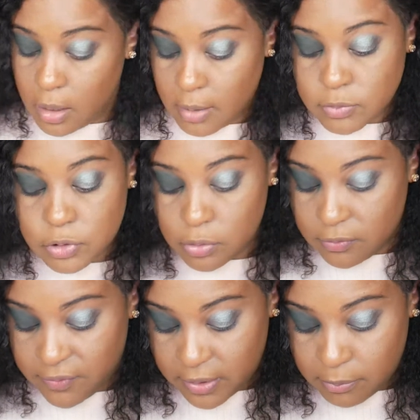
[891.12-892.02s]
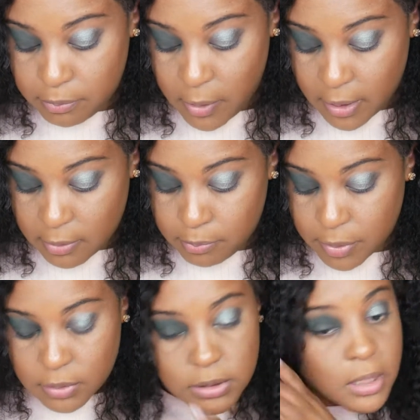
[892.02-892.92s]
I'm sure if I can
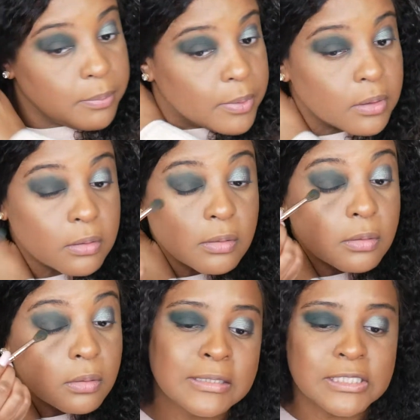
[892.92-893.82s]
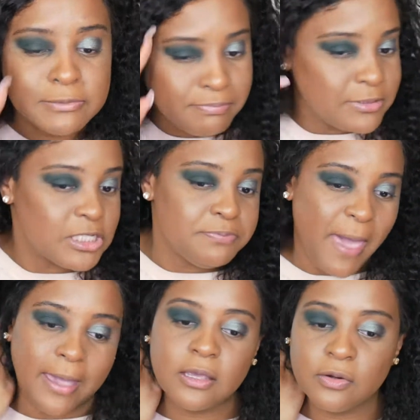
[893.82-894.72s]
build it up a little. Just
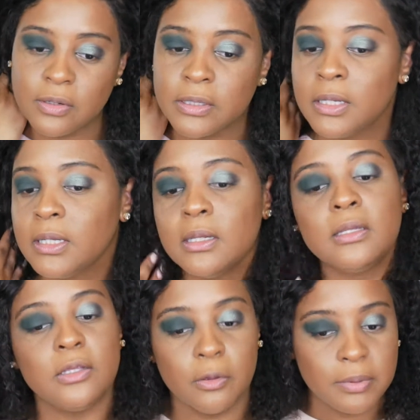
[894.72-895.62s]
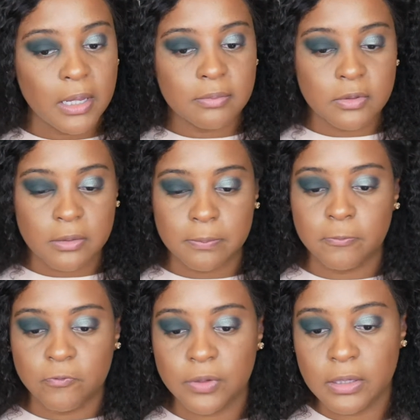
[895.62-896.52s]
pack it on and you'll be able to
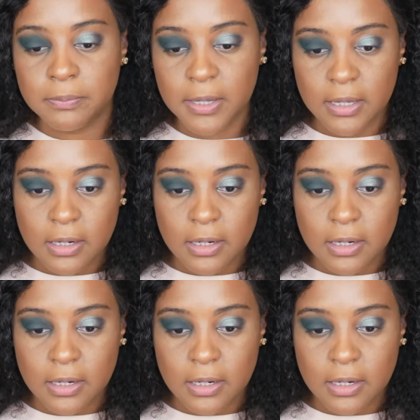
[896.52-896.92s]
really pick